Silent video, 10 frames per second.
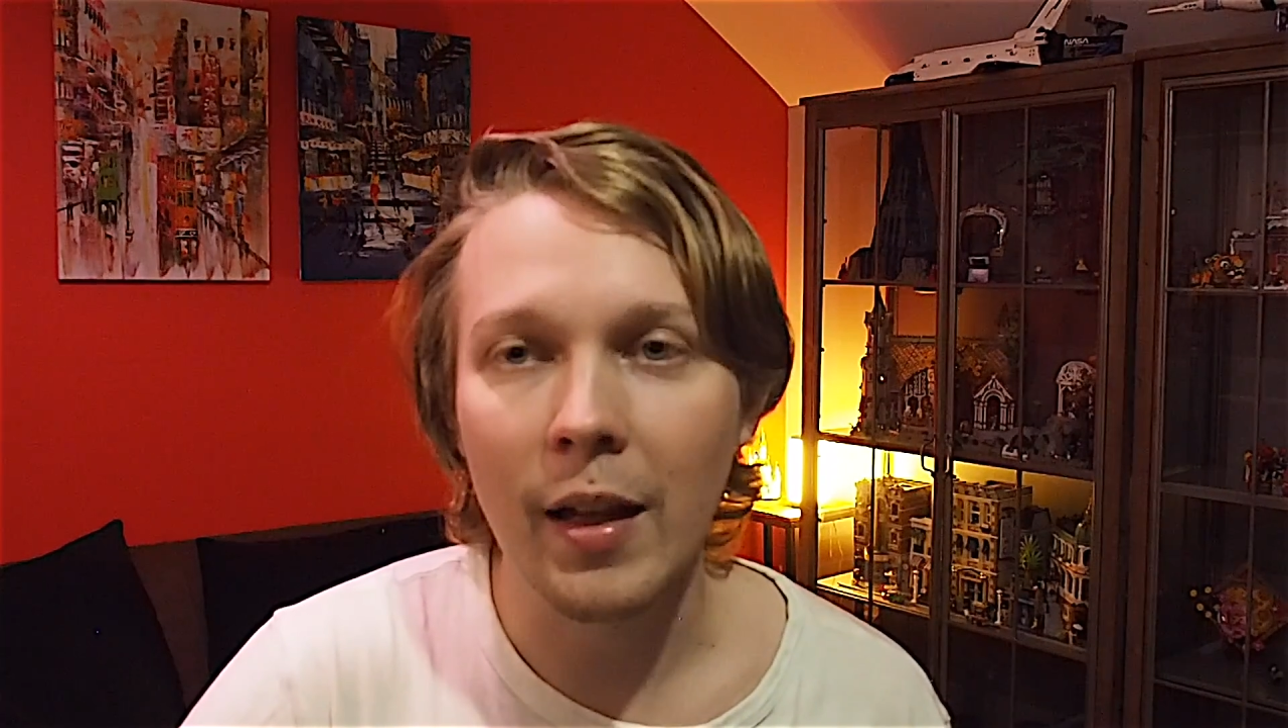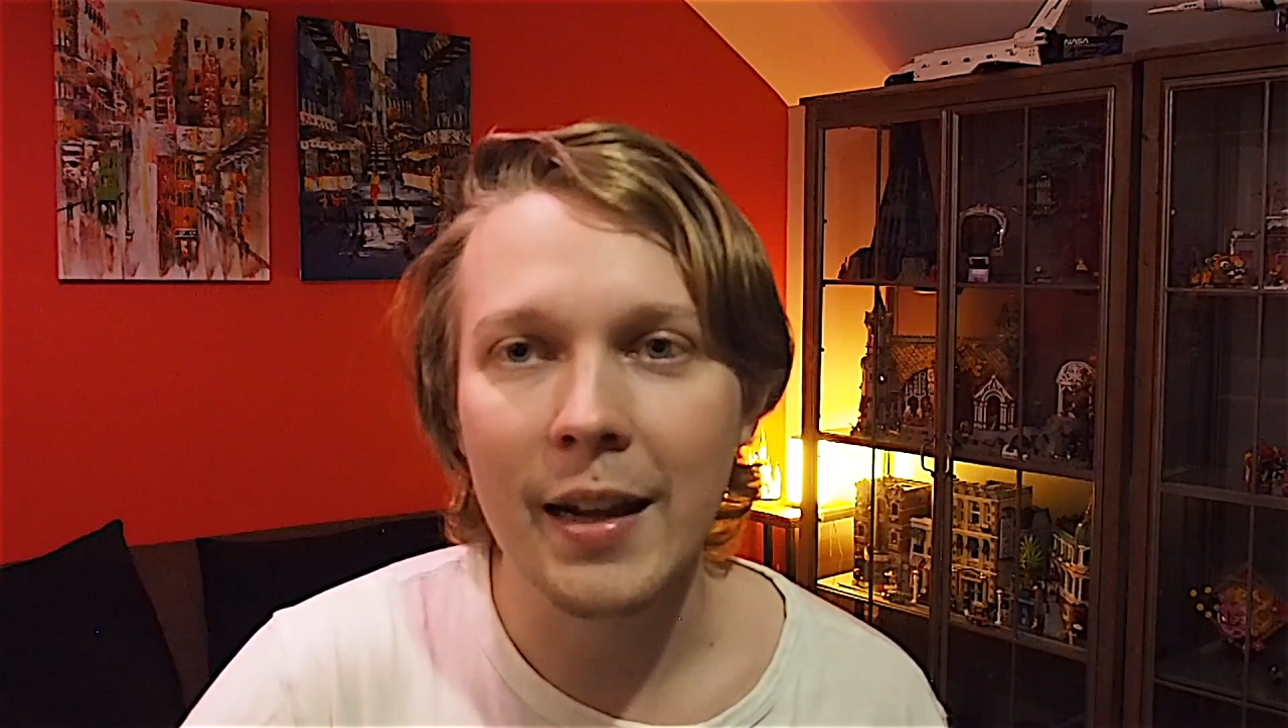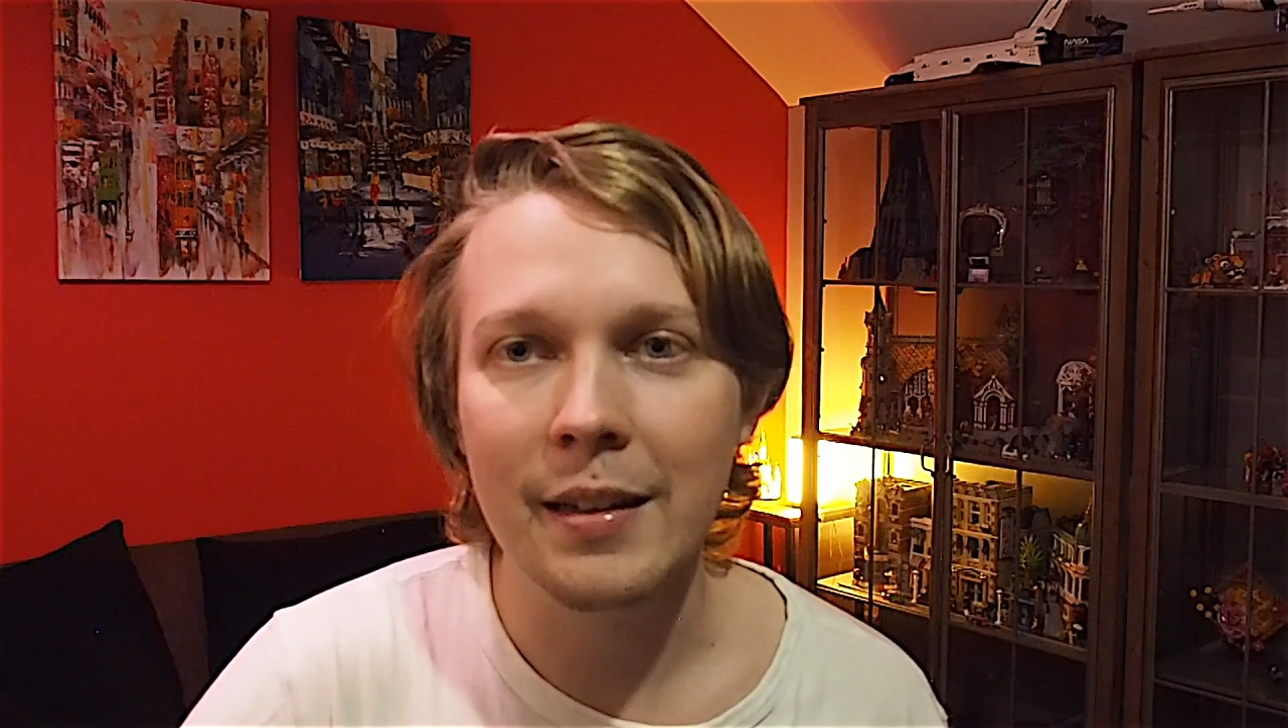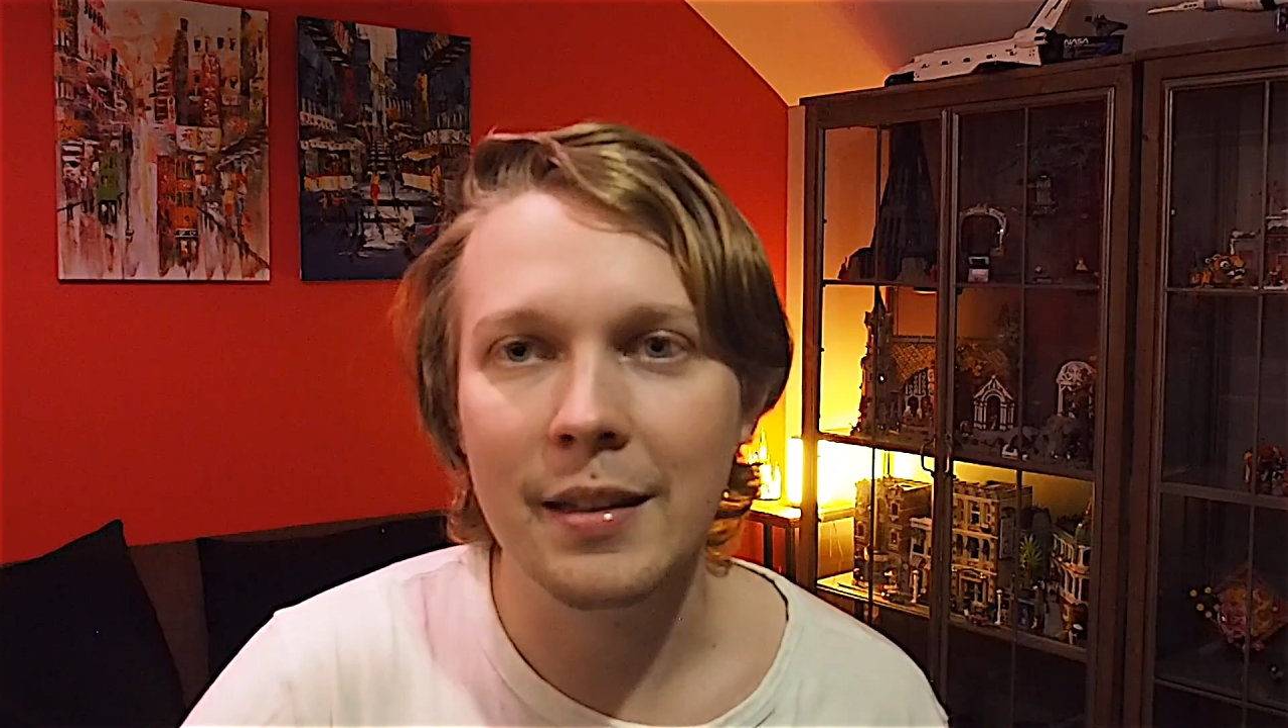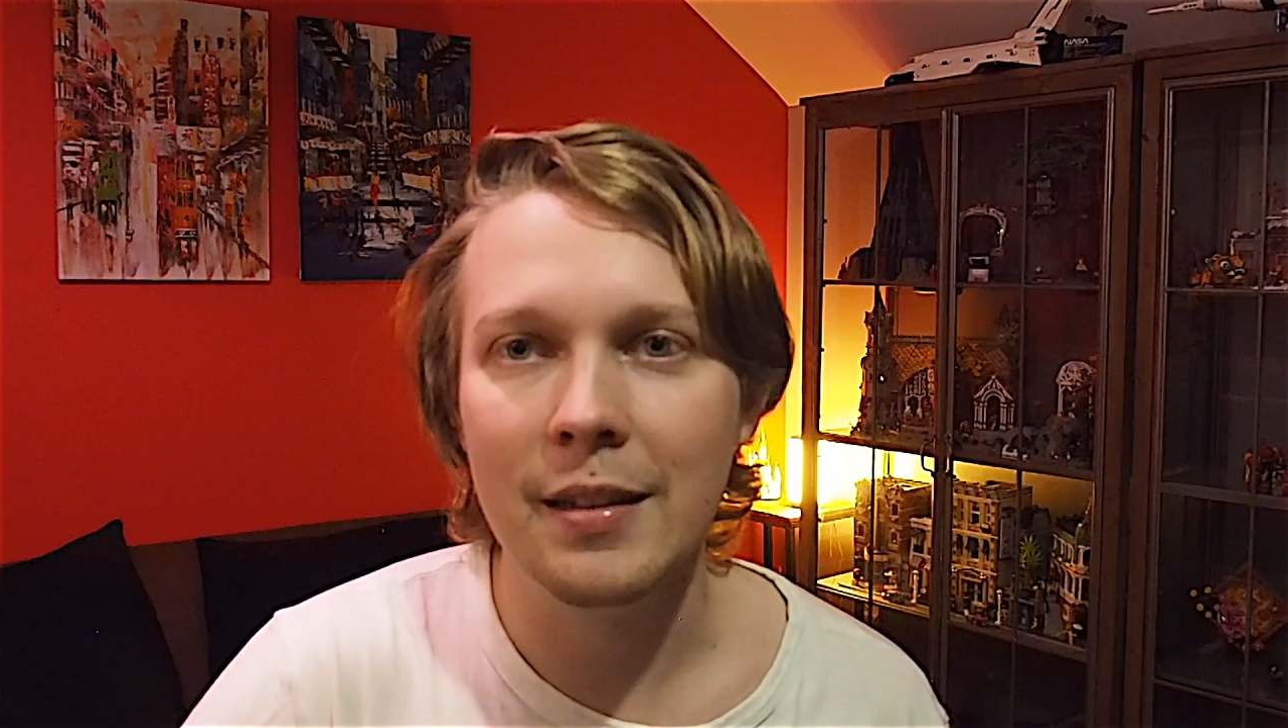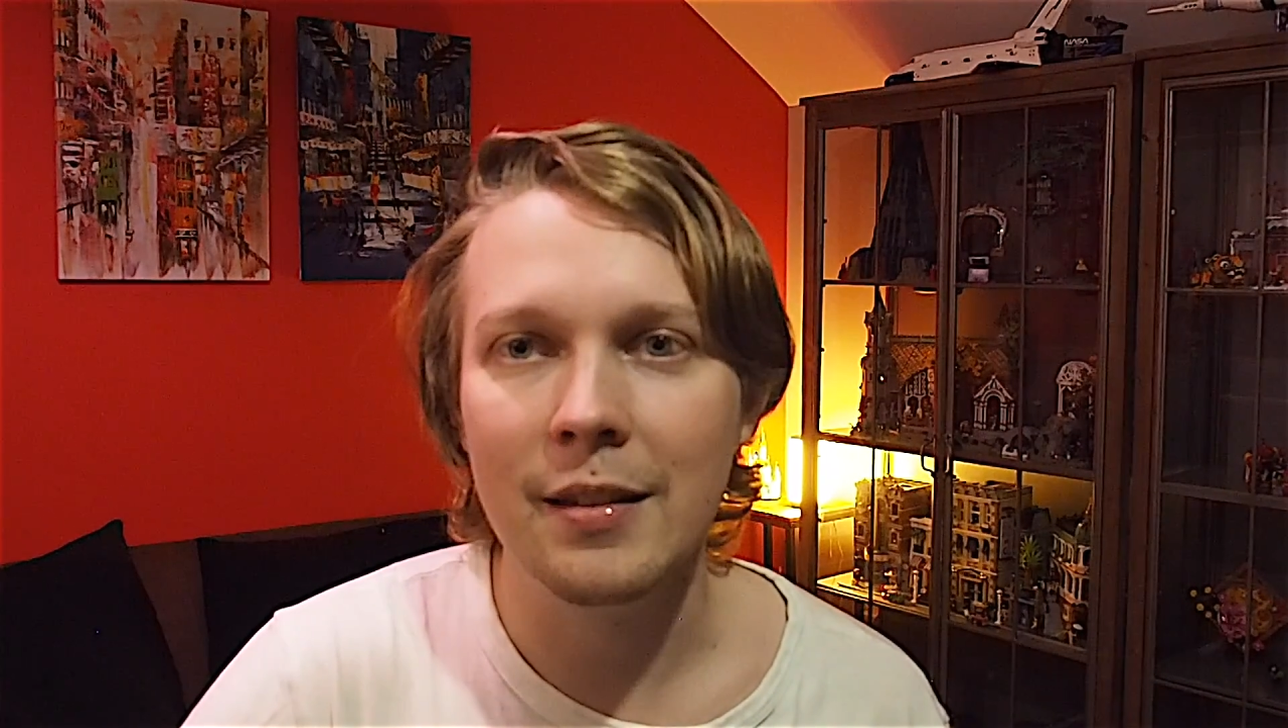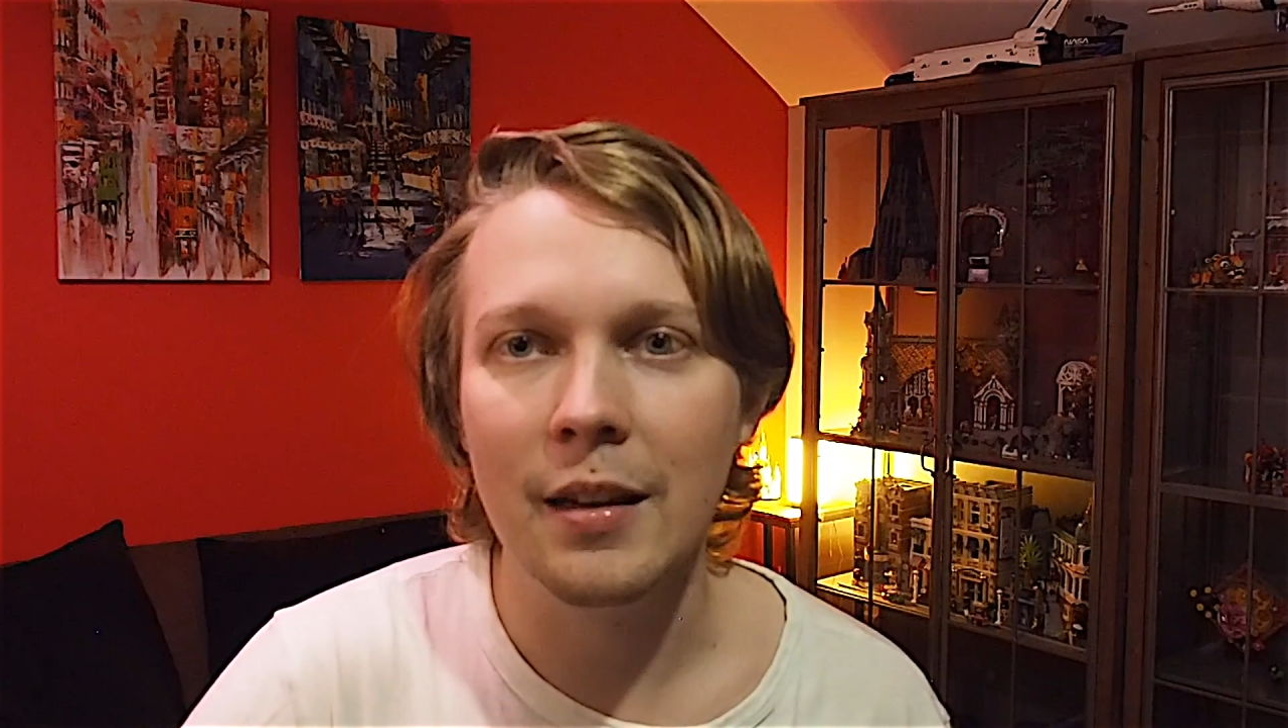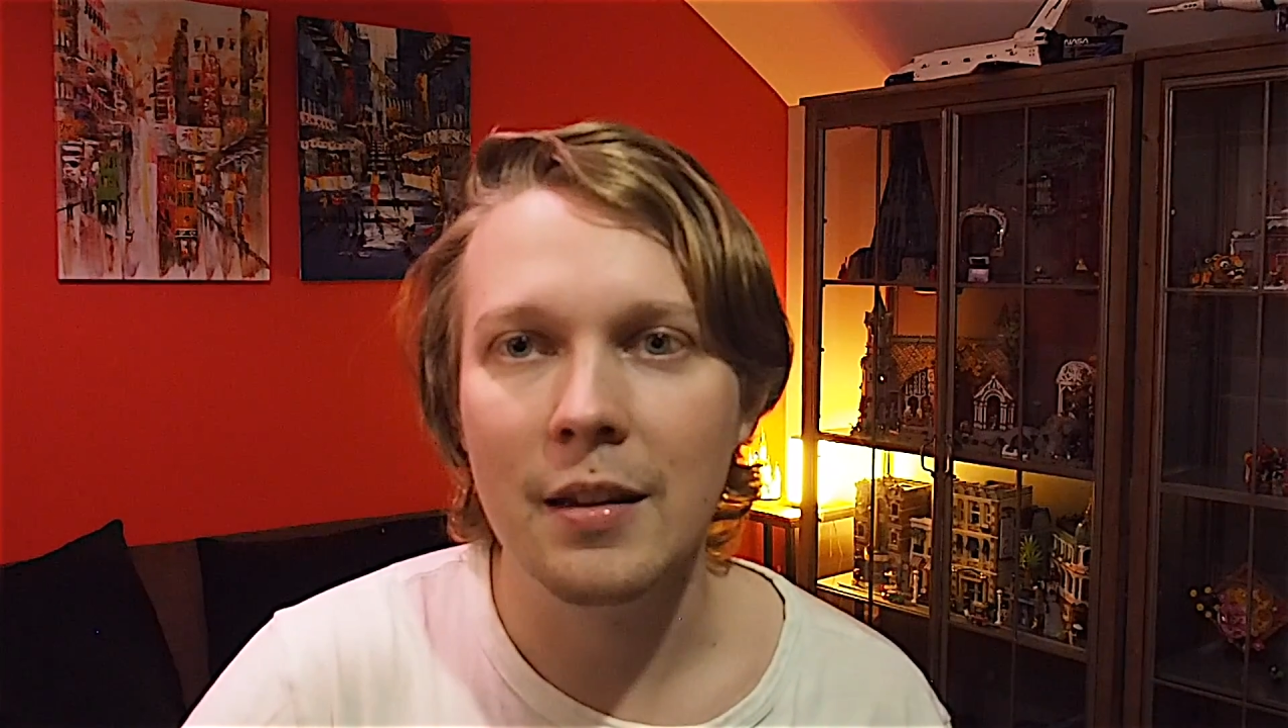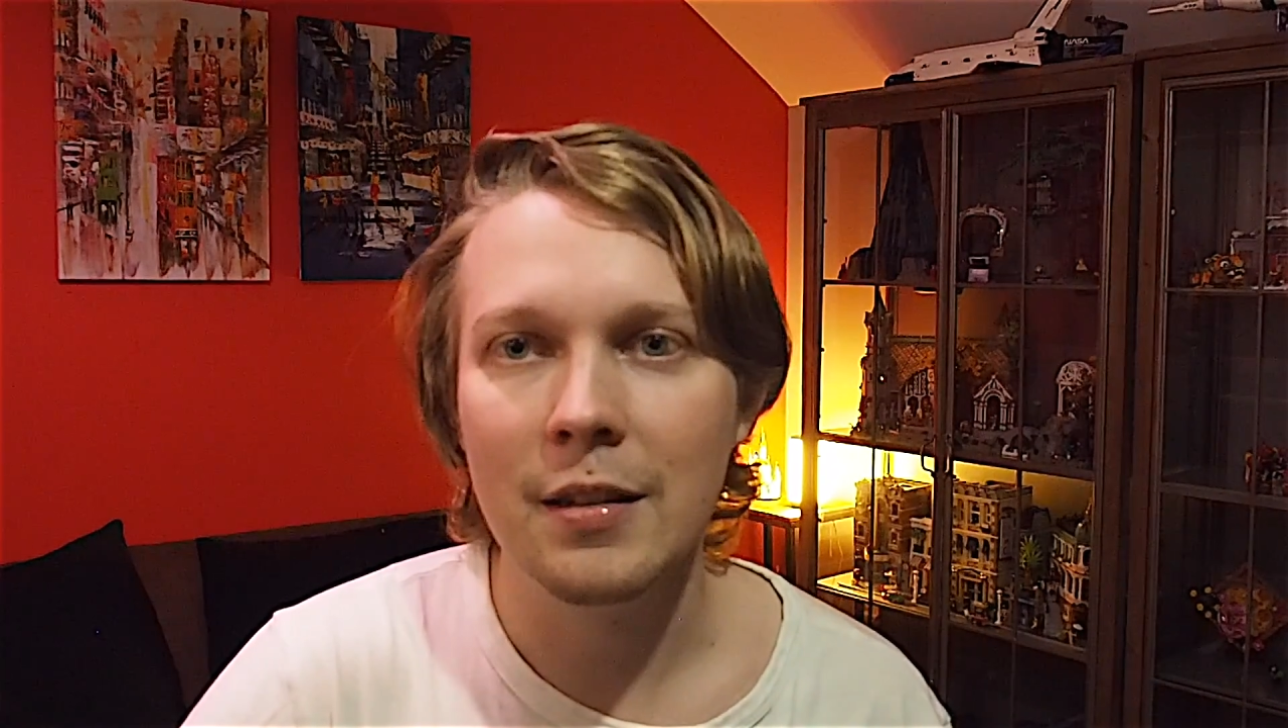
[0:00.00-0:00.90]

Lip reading: a decent